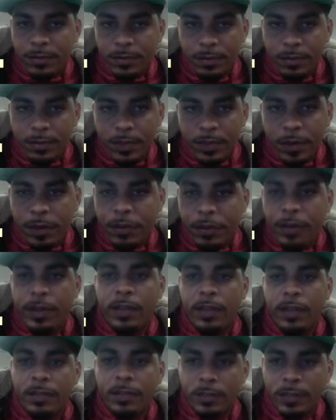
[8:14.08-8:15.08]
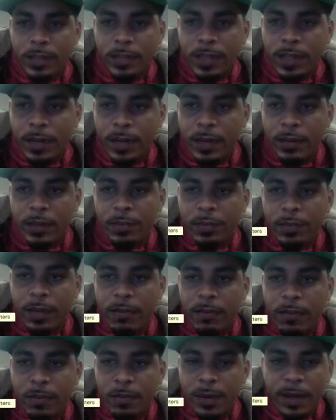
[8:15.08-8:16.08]
Kerning. Say that with me,
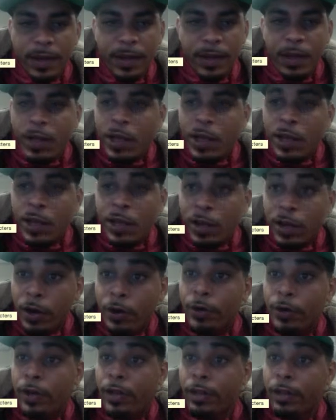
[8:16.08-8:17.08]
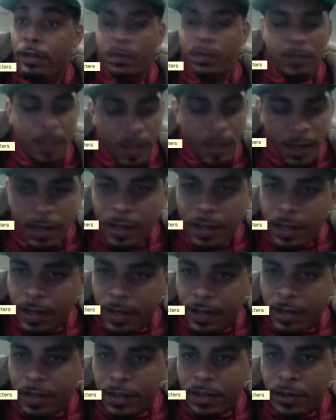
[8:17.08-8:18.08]
everybody. Kerning.
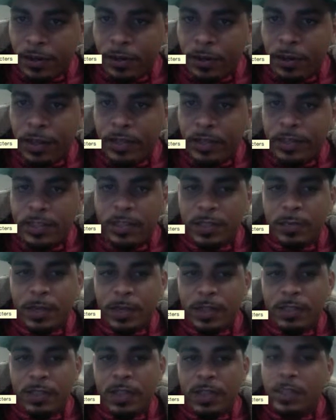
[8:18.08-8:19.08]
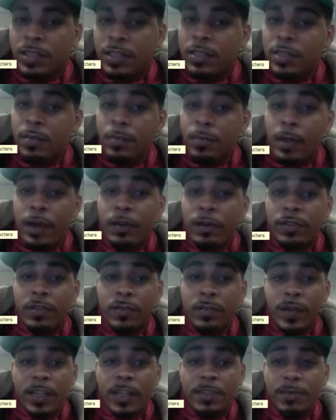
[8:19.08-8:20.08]
Kerning just means the amount of
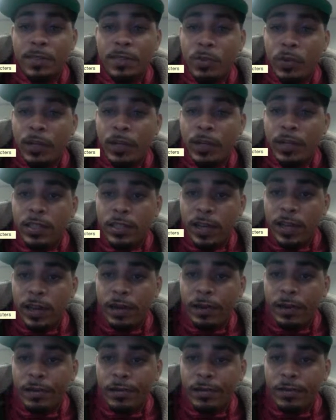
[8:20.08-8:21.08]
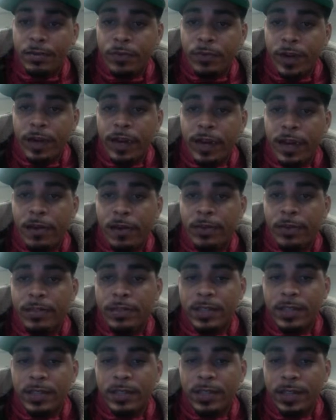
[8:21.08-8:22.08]
space between each letter. Right now it's
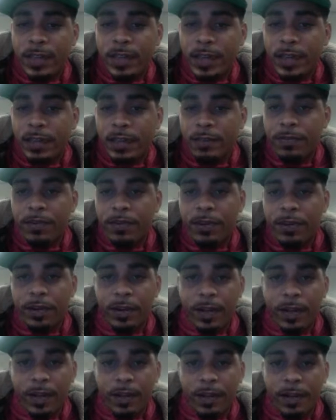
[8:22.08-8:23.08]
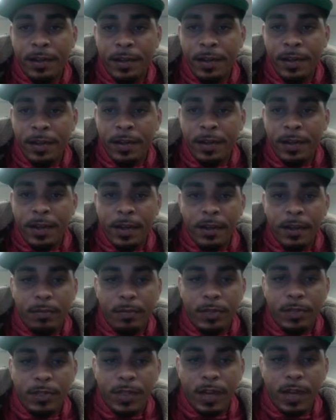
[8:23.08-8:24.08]
set to -39. I can
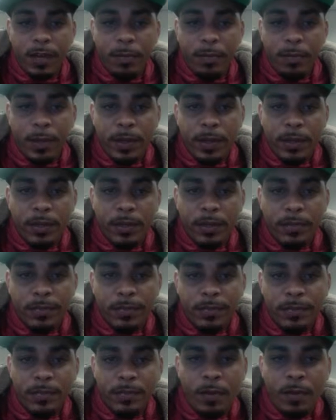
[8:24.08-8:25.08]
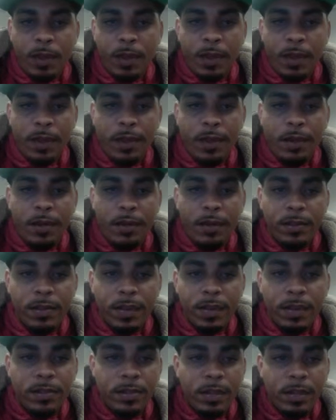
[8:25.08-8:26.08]
push that up a bit, and that
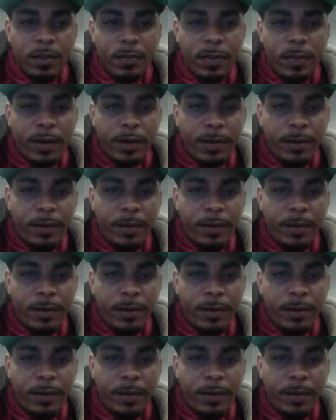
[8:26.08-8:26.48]
looks a little better.